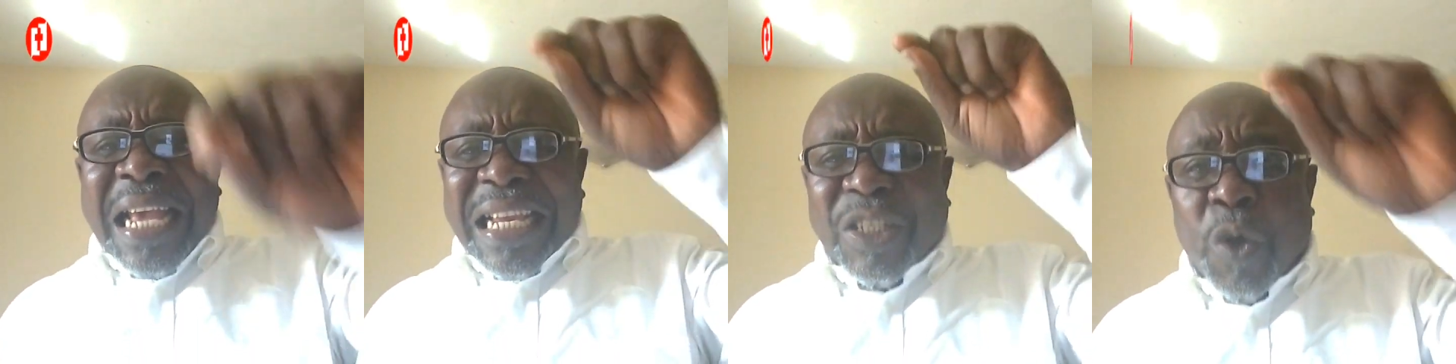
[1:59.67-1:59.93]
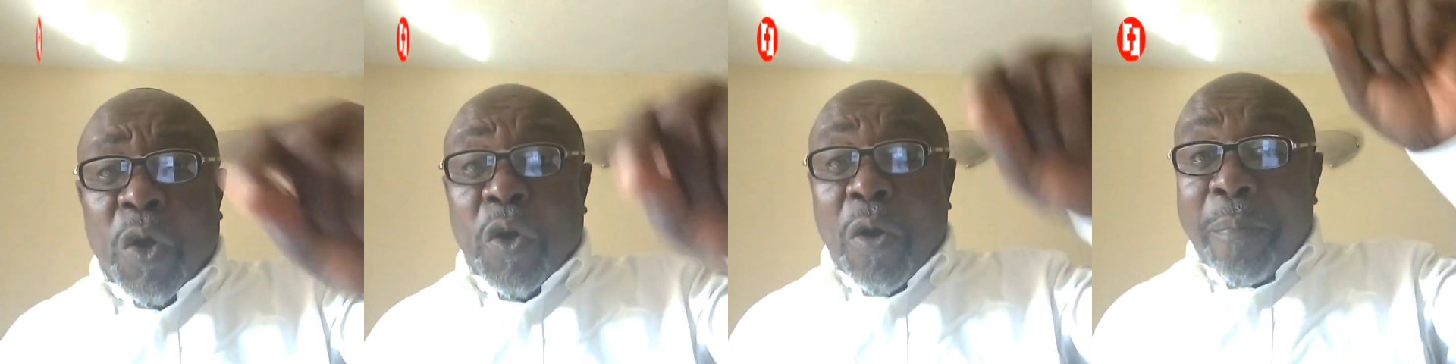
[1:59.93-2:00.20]
is
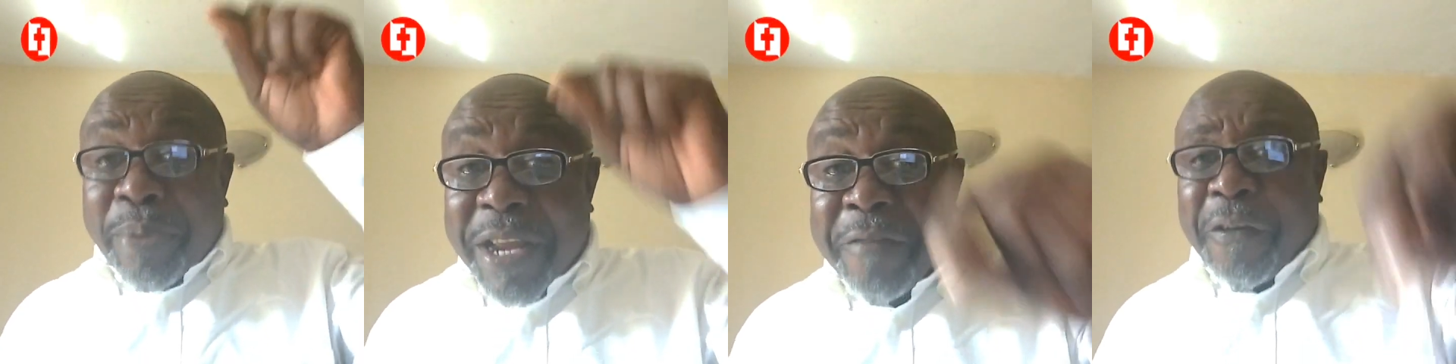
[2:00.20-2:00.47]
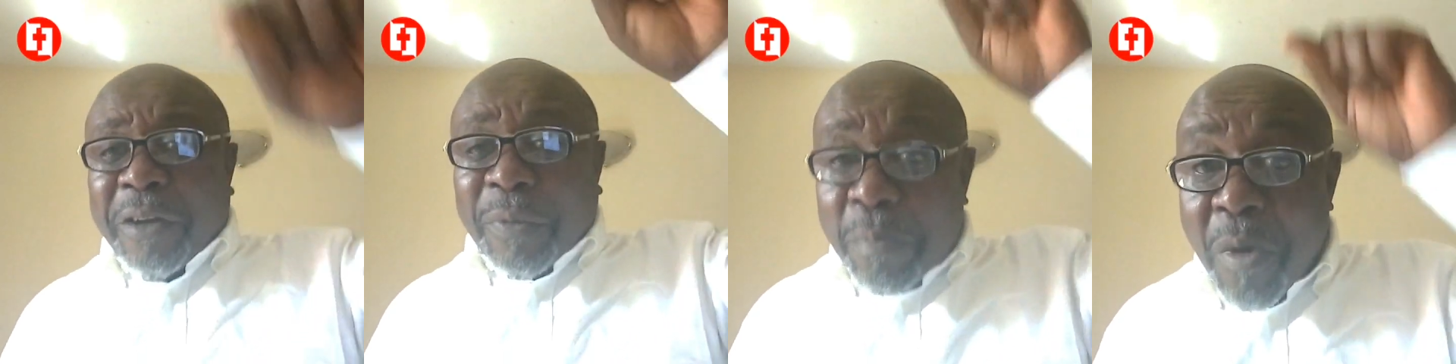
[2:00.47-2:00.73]
going to bring
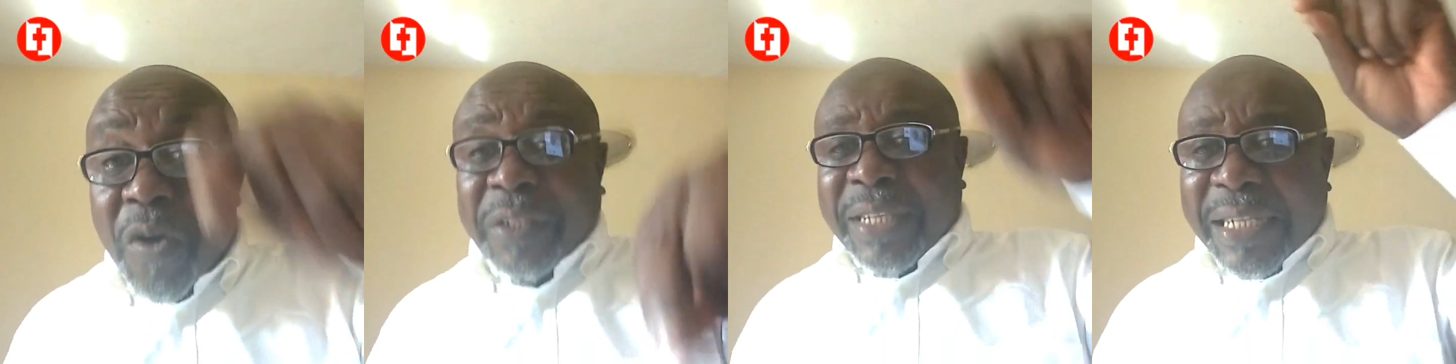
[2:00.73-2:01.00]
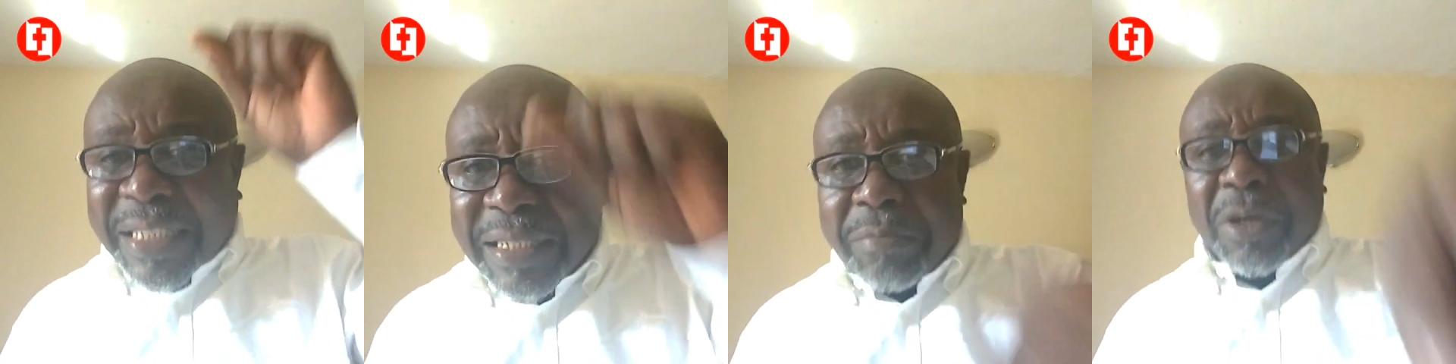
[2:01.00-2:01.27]
forth more
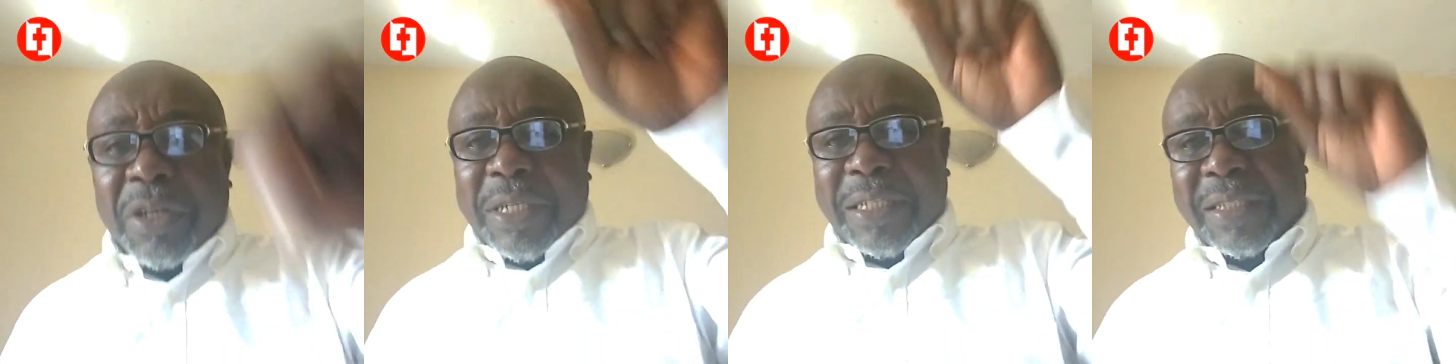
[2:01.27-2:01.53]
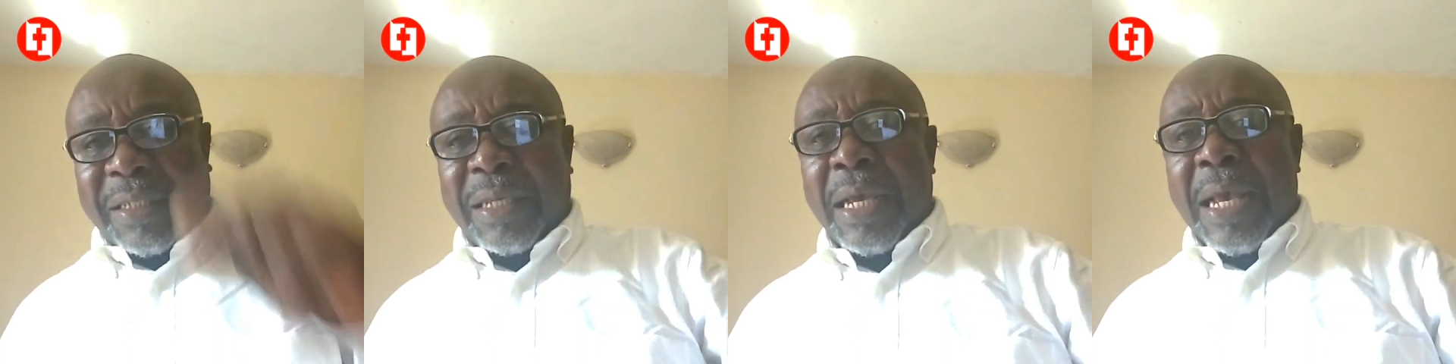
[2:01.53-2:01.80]

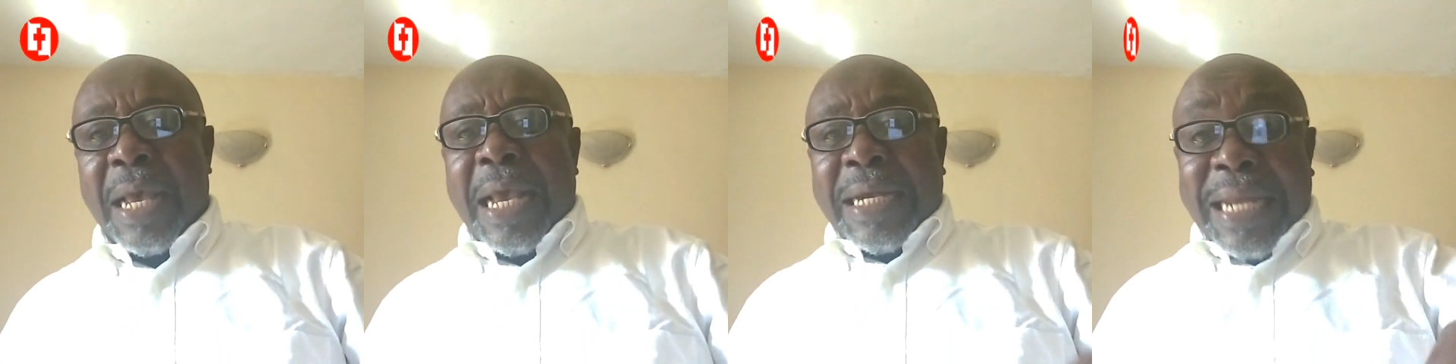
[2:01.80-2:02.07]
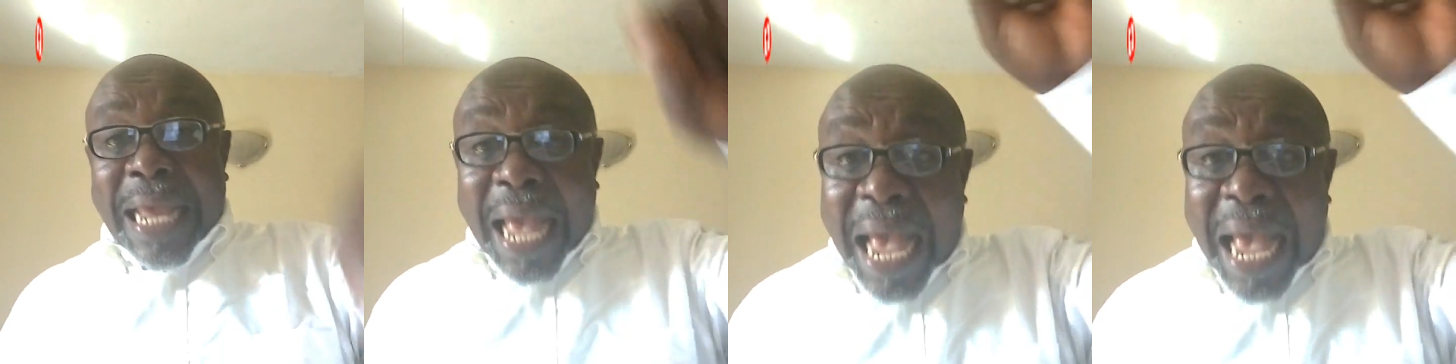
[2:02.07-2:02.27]
testimonies. The